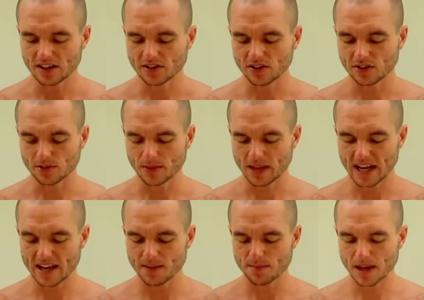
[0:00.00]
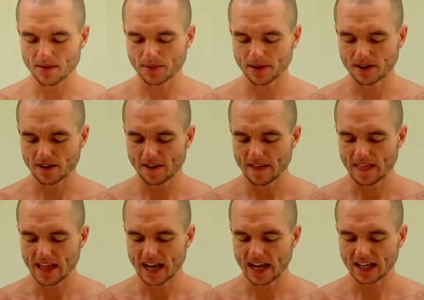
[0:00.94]
took some cayenne pepper
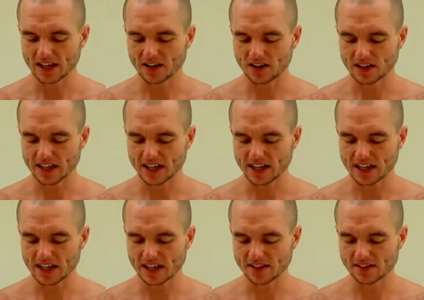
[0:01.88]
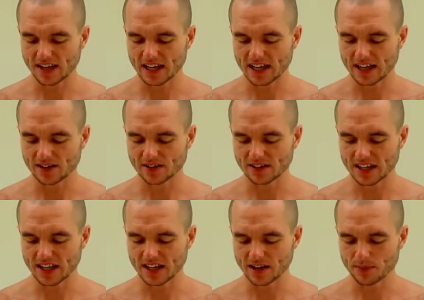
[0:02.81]
and garlic, and 10 hours
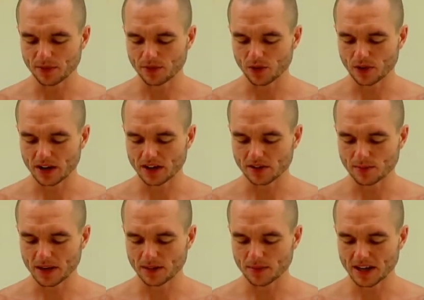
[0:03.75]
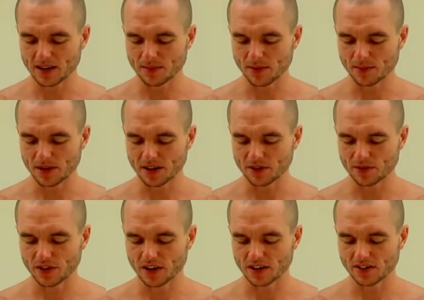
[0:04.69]
later before going to bed I played a bit with my little
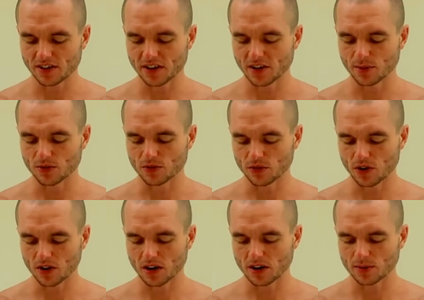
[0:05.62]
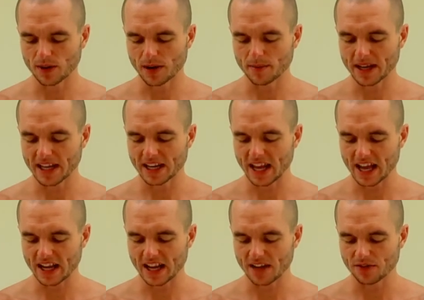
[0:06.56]
friend. I tell you, it was rock hard without making
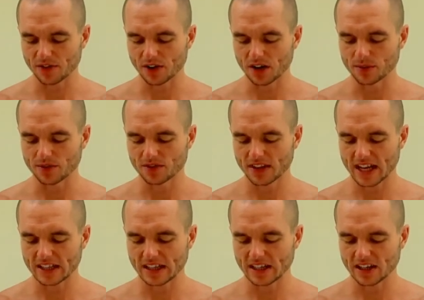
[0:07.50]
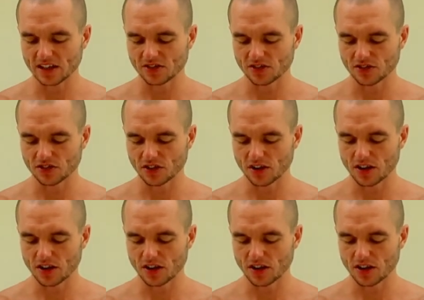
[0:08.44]
any effort. I was standing and it's just